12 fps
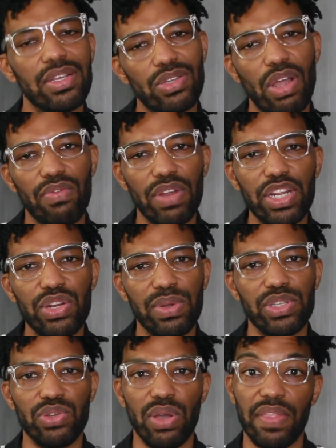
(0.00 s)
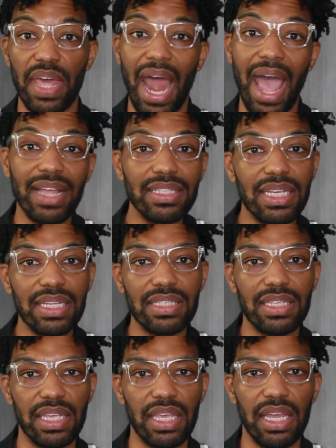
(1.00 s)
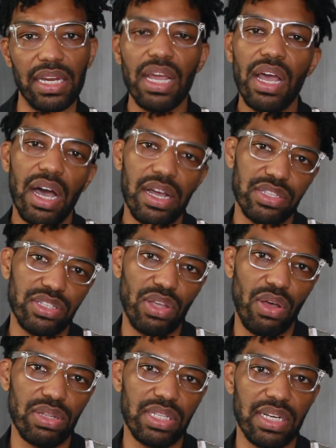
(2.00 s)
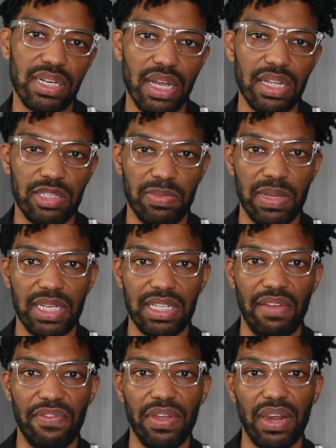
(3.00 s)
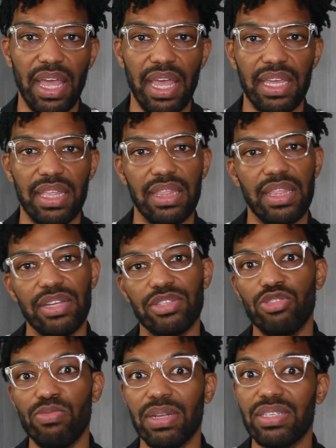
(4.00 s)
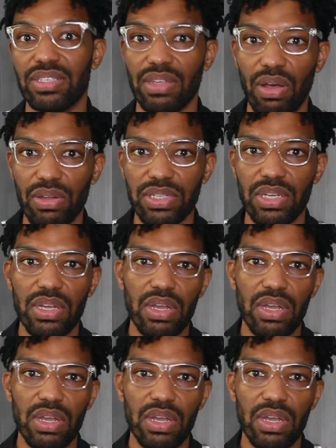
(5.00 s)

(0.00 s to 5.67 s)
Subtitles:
So I really do enjoy that. I tend to get unsalted nuts because I feel like there's too much salt